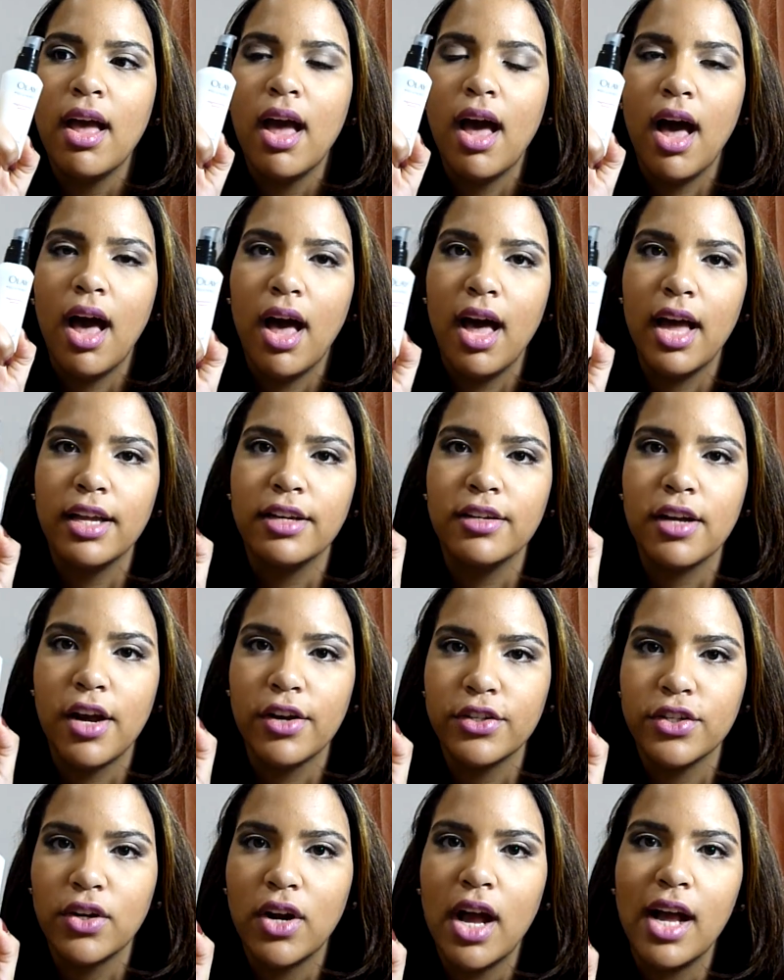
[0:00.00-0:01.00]
on
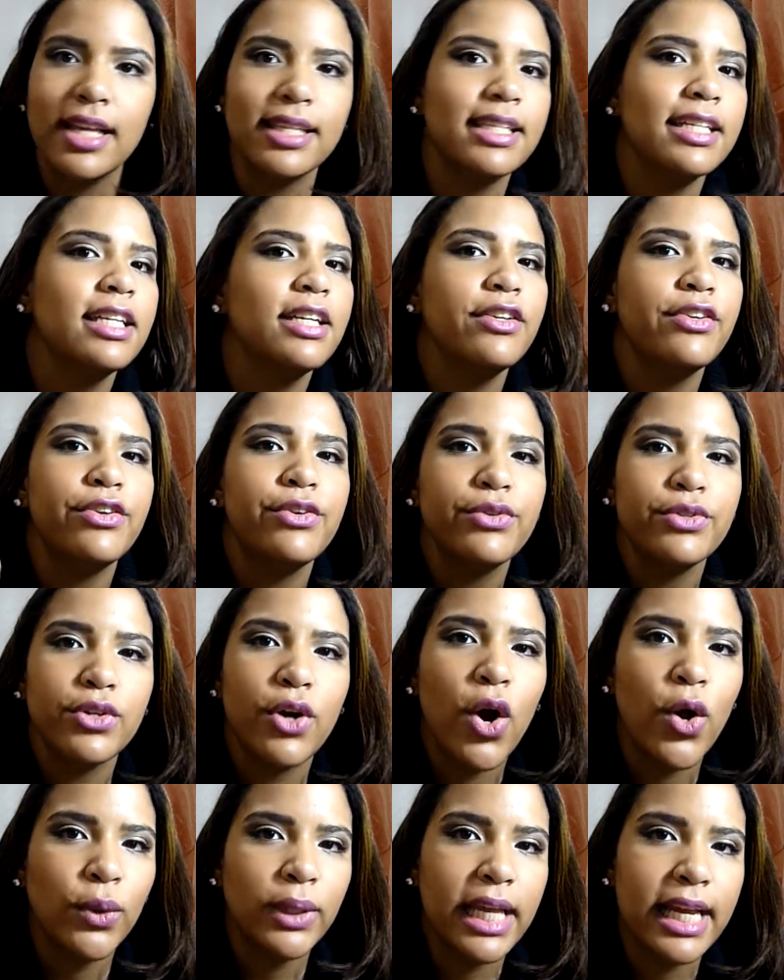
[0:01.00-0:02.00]
Dr. Oz. He didn't use the
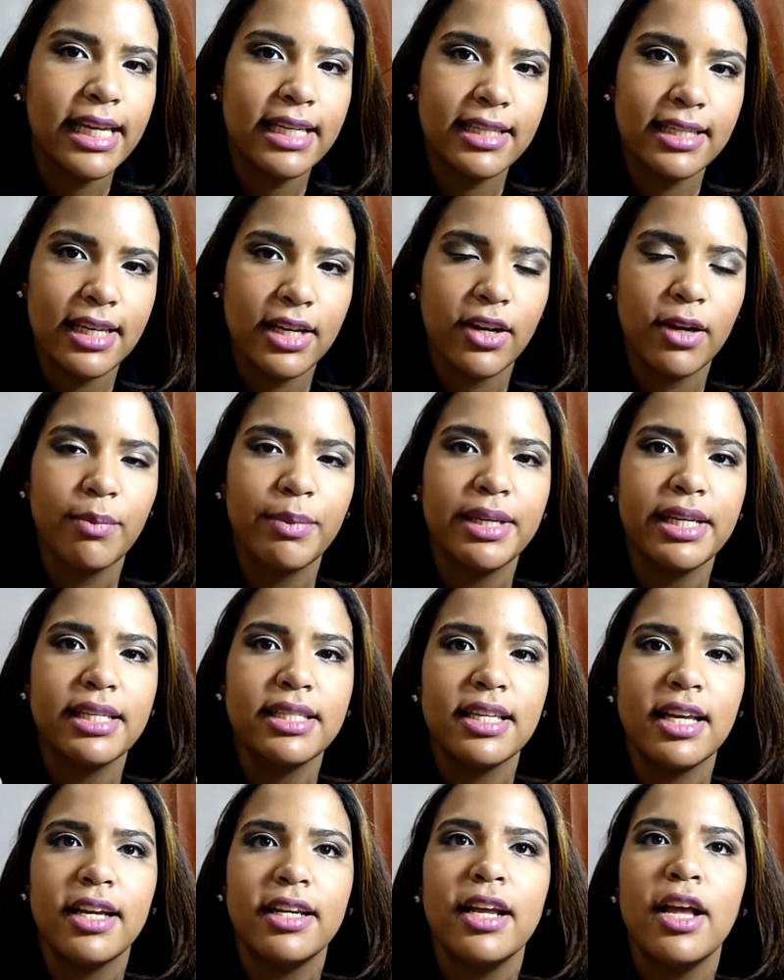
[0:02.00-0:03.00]
Olay serum, but he
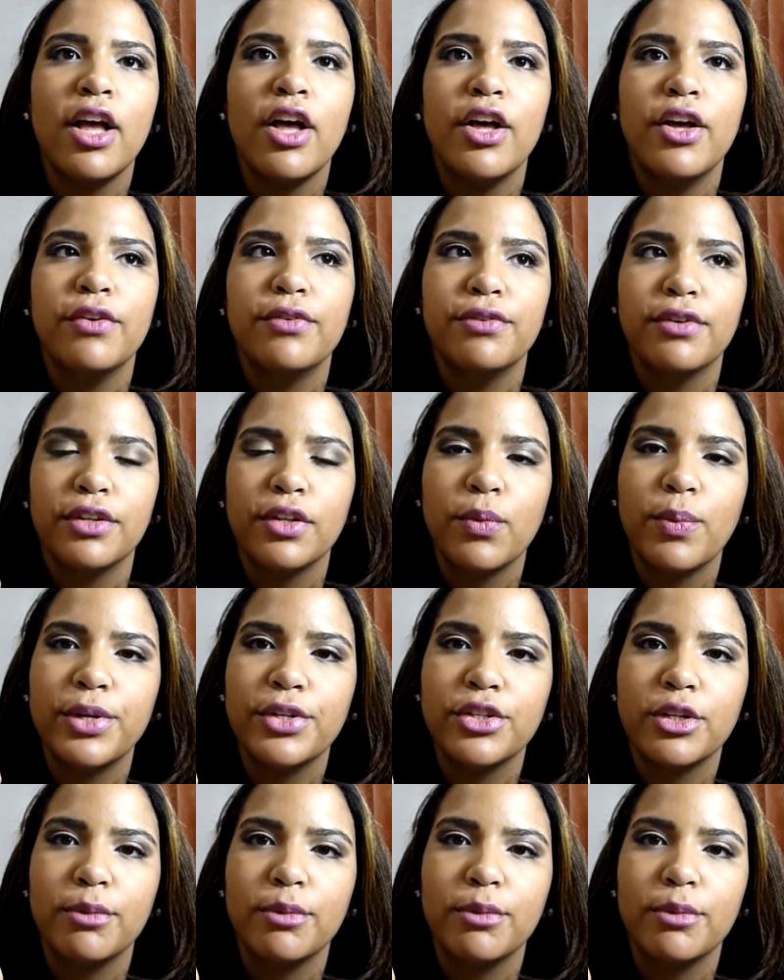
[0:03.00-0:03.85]
said for the winter